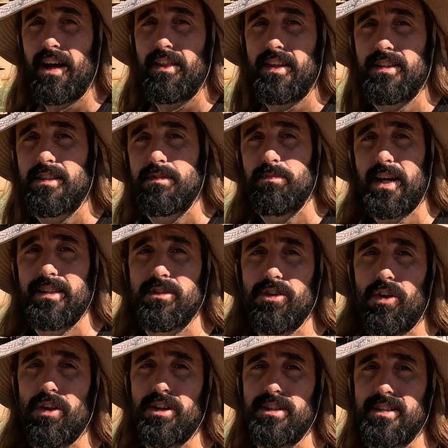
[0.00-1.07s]
This is my
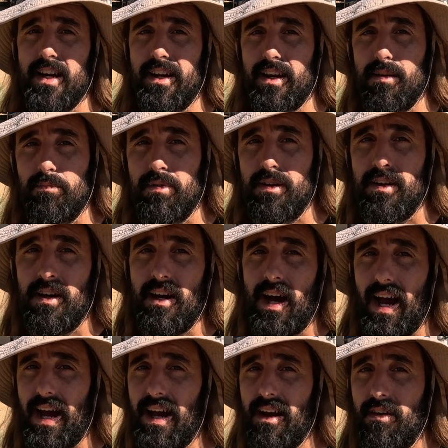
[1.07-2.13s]
solar setup.
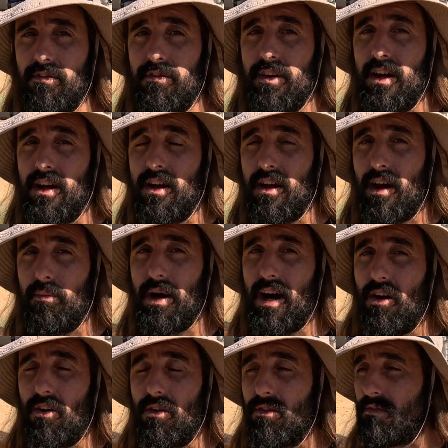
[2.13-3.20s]
I have
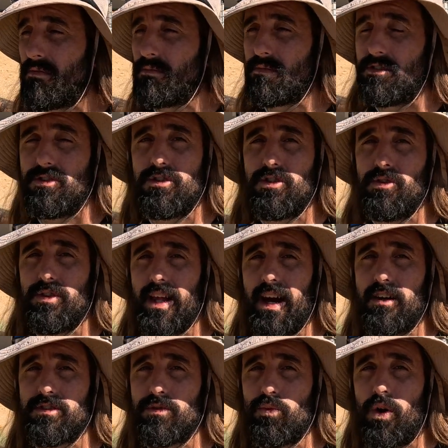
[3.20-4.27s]
about
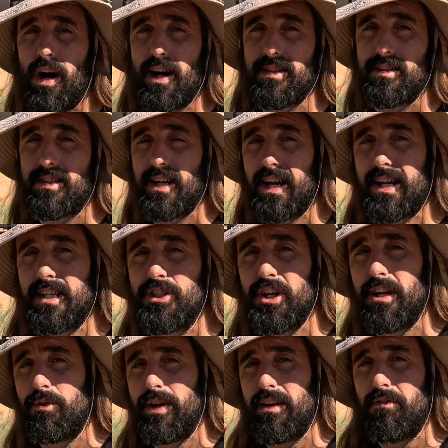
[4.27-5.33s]
2,000 watts that I can
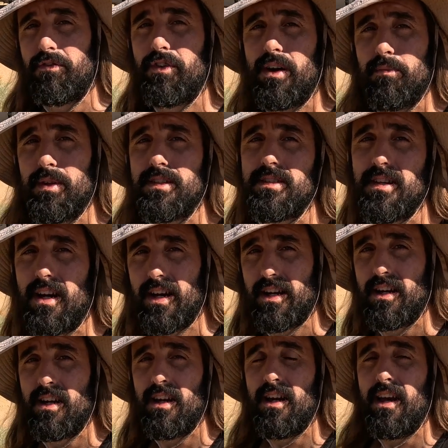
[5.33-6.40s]
generate from the sun,
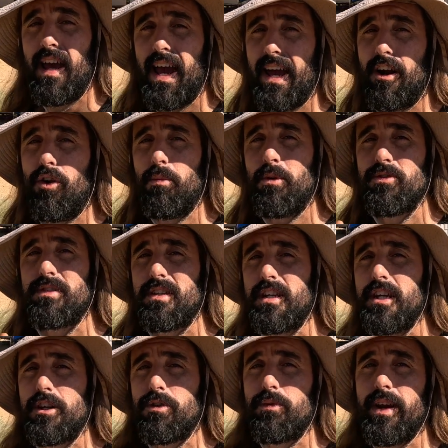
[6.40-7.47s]
and almost
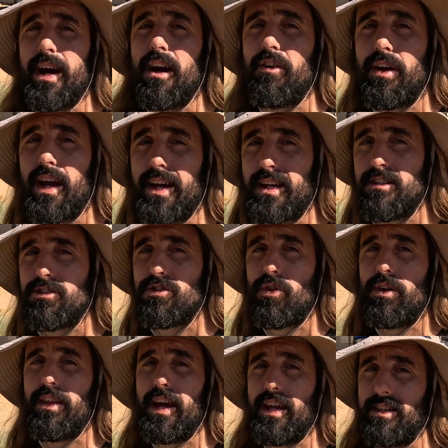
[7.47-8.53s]
year round I can
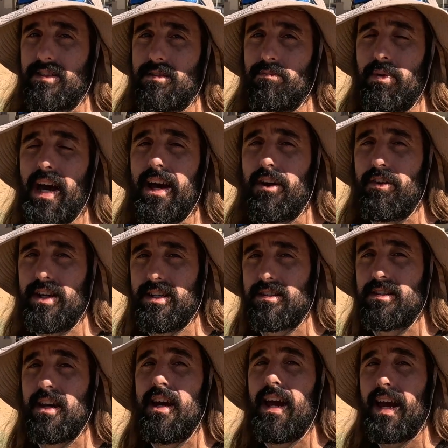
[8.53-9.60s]
store that in some
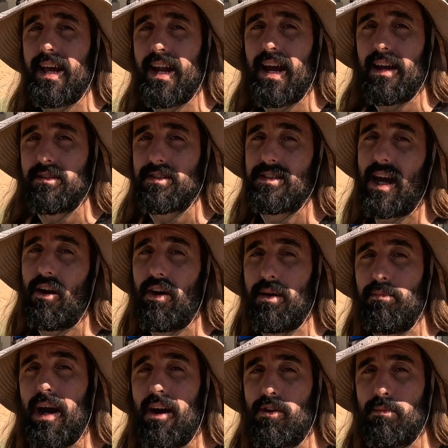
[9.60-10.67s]
batteries, and that's how I
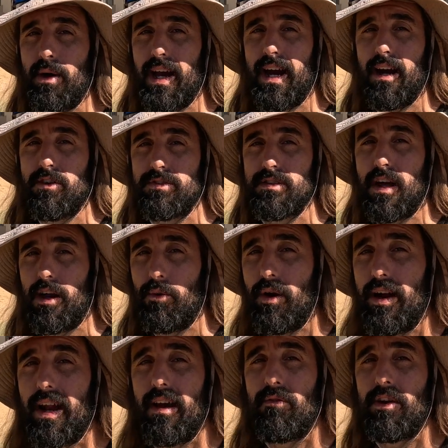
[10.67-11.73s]
power my house. I
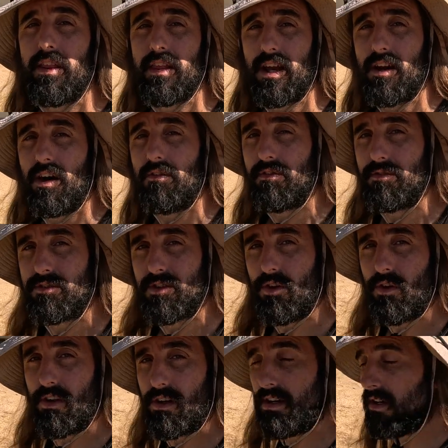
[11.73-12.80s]
run everything off of
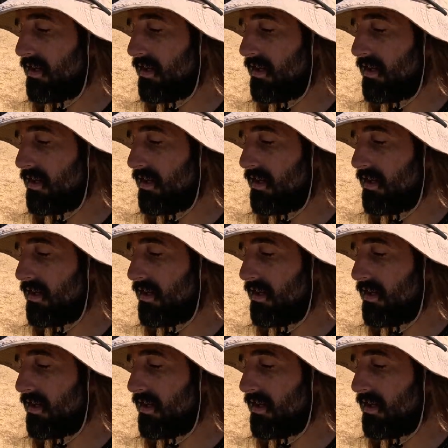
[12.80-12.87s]
solar.